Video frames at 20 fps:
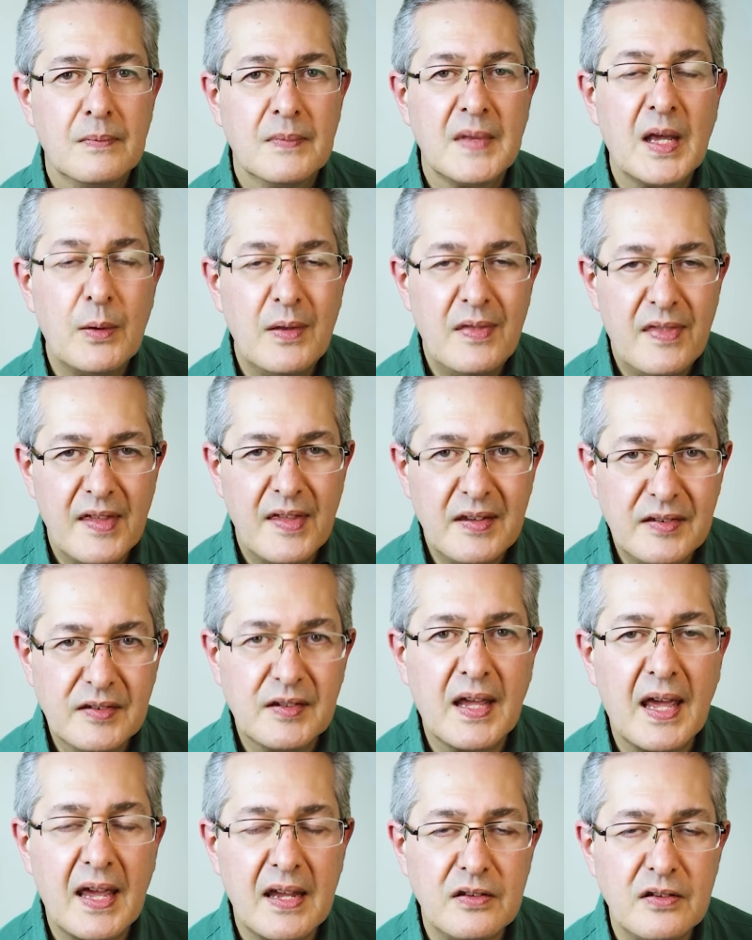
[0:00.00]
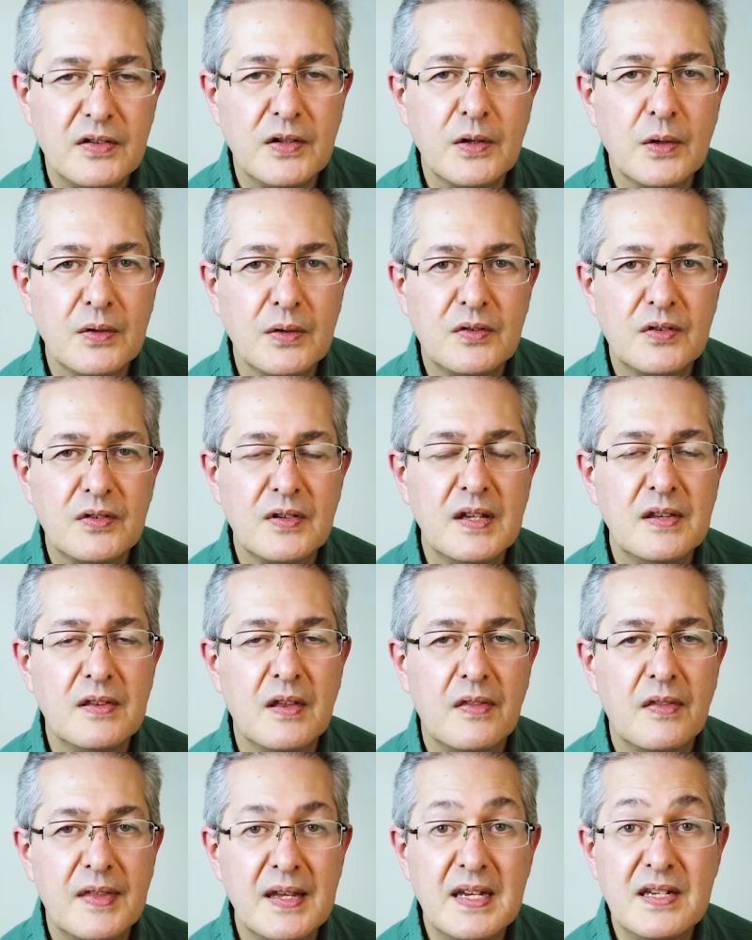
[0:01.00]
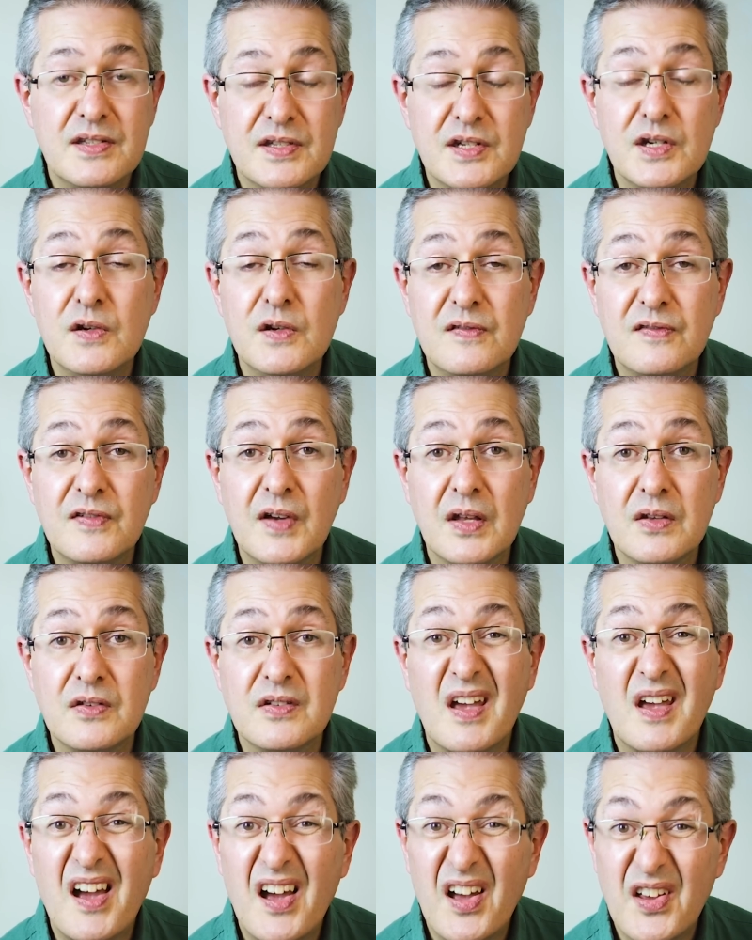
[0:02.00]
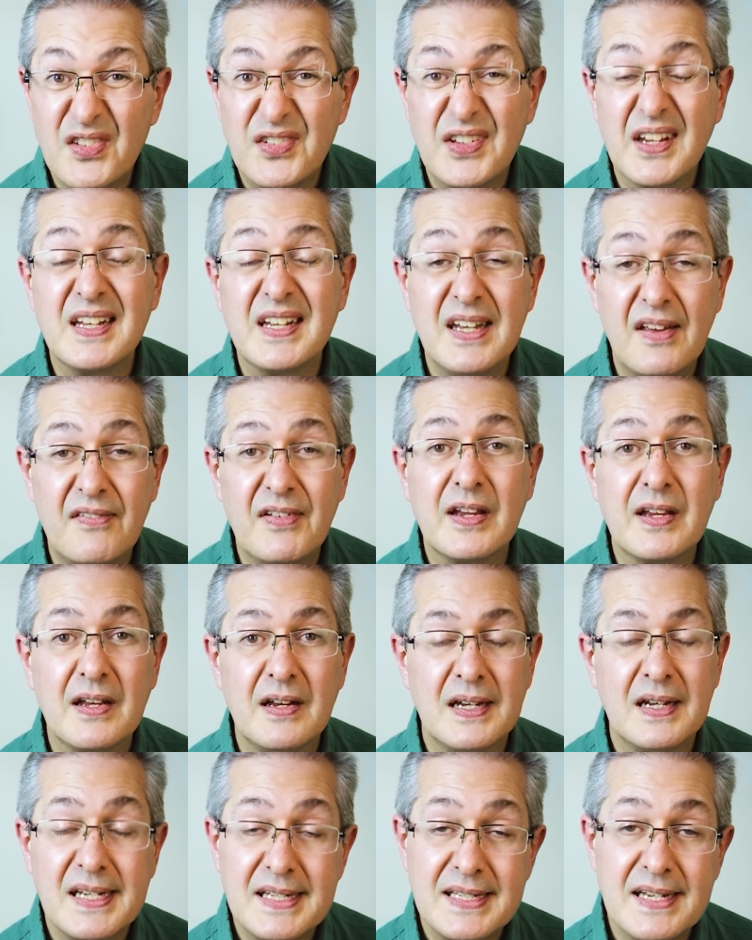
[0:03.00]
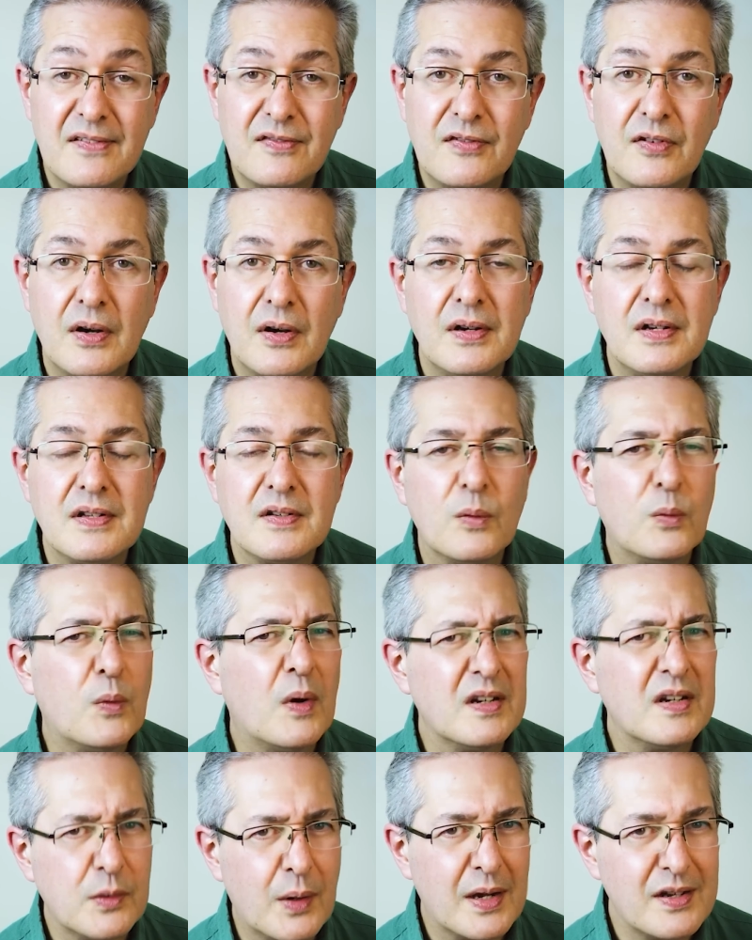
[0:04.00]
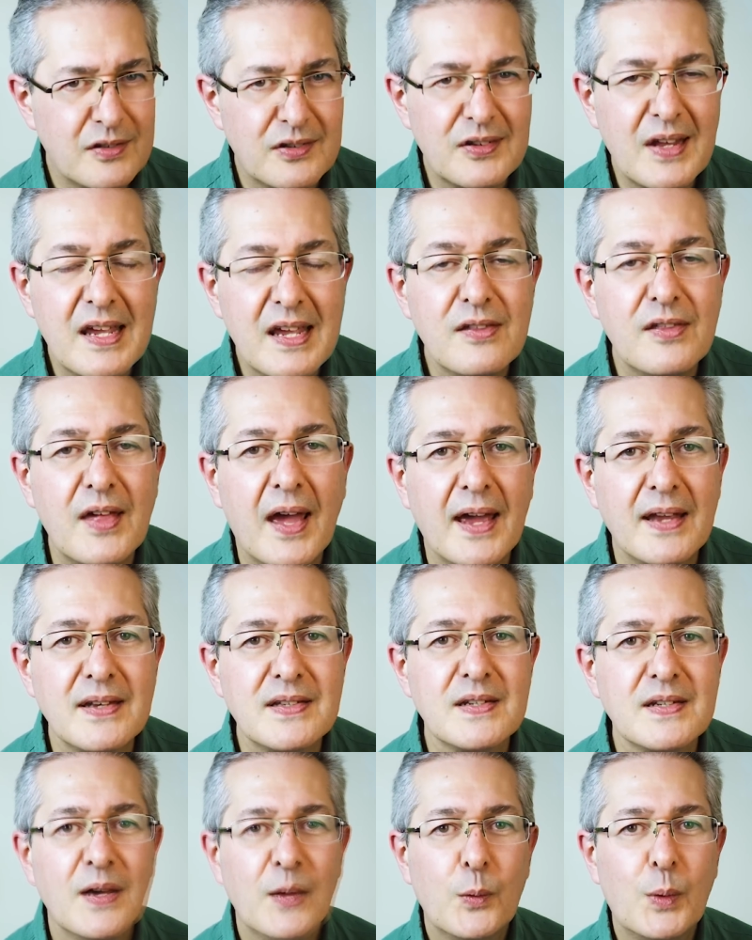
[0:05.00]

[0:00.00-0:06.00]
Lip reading: Now in this case, you can see that these two funds are significantly different. Why do I say that?